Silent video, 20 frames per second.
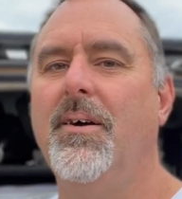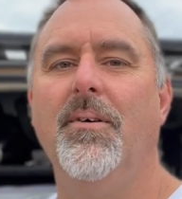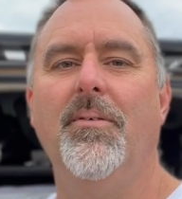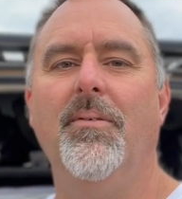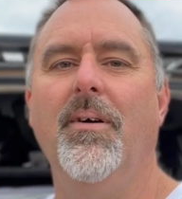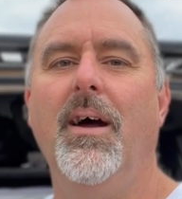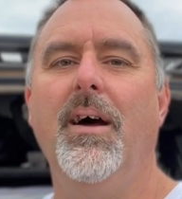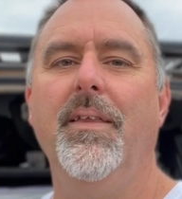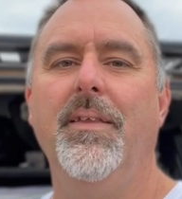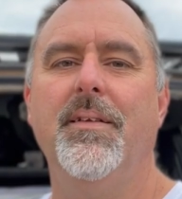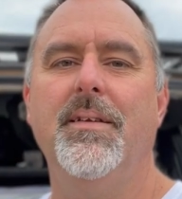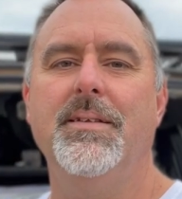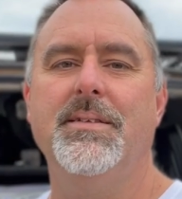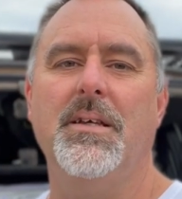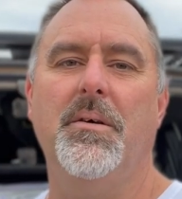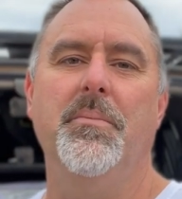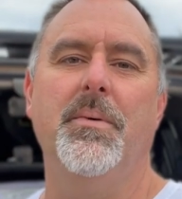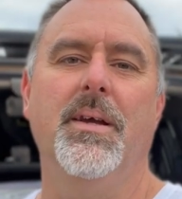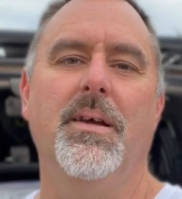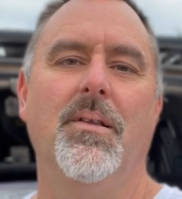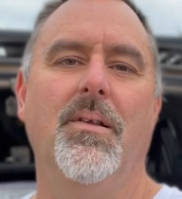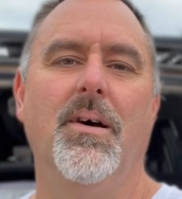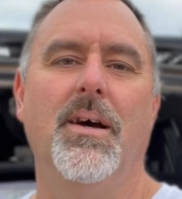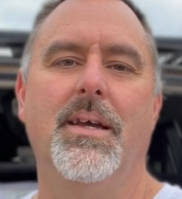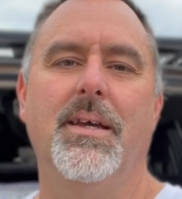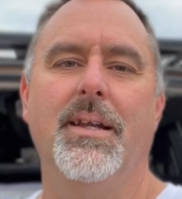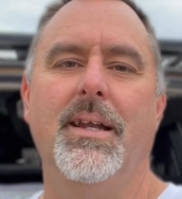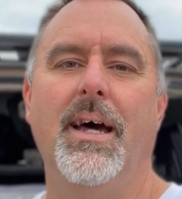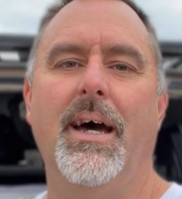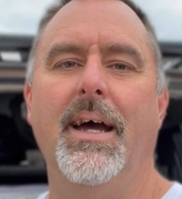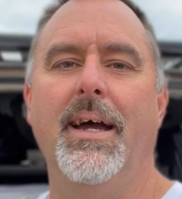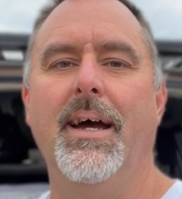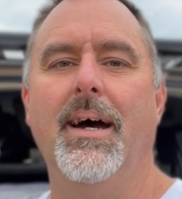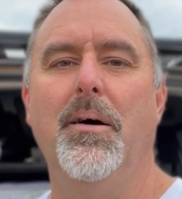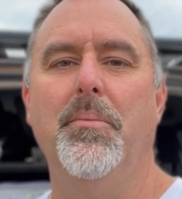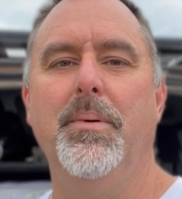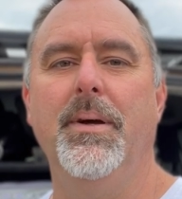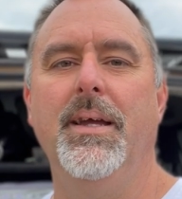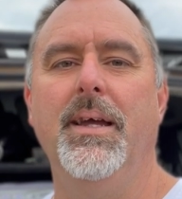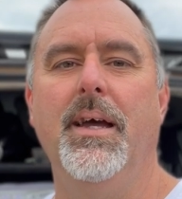rather than something like an
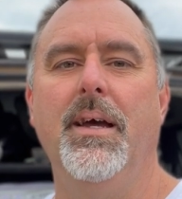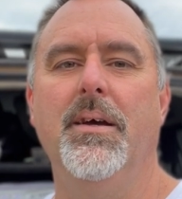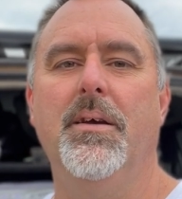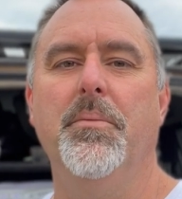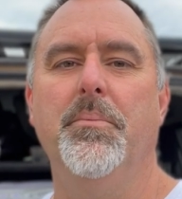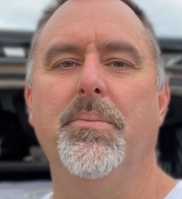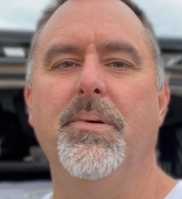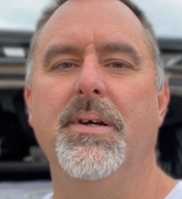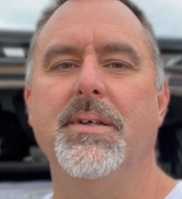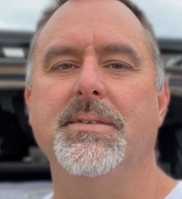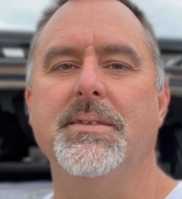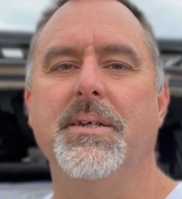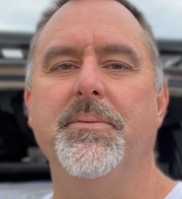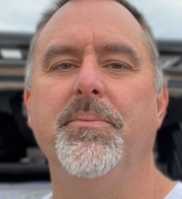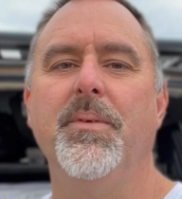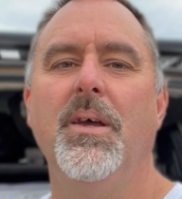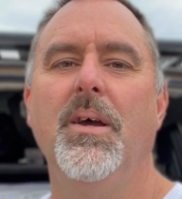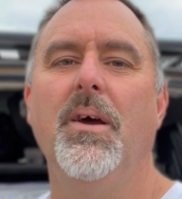ARB air compressor?